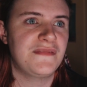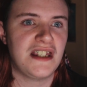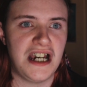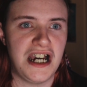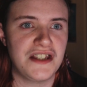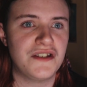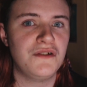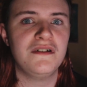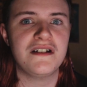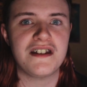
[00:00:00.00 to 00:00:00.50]

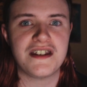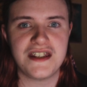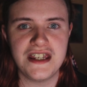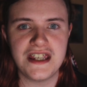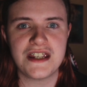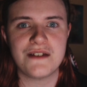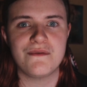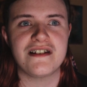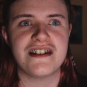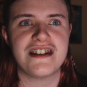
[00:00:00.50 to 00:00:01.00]
I don't want to
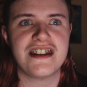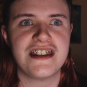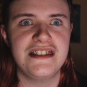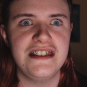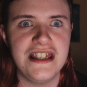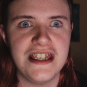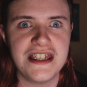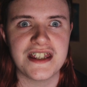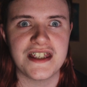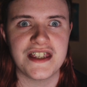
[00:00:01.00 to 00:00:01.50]
see someone
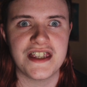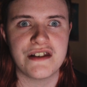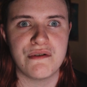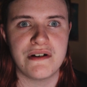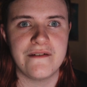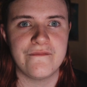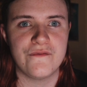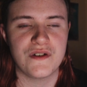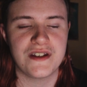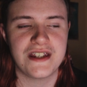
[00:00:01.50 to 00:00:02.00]
sneezing
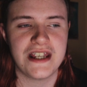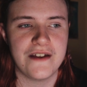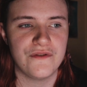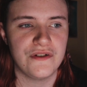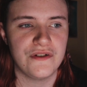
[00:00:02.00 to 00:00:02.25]
24/7.